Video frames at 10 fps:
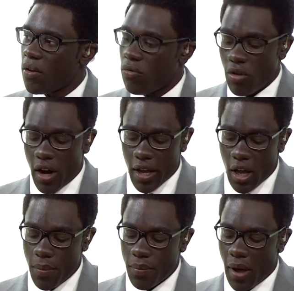right.
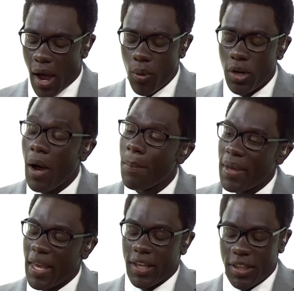I want to
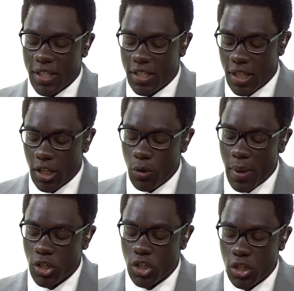unpick this thing you
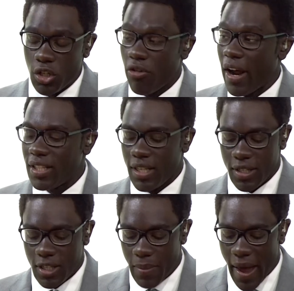mentioned, the right to
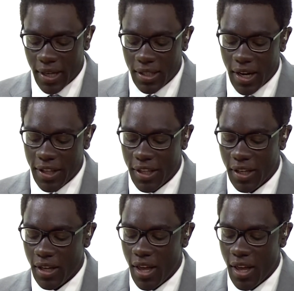inspect, and I think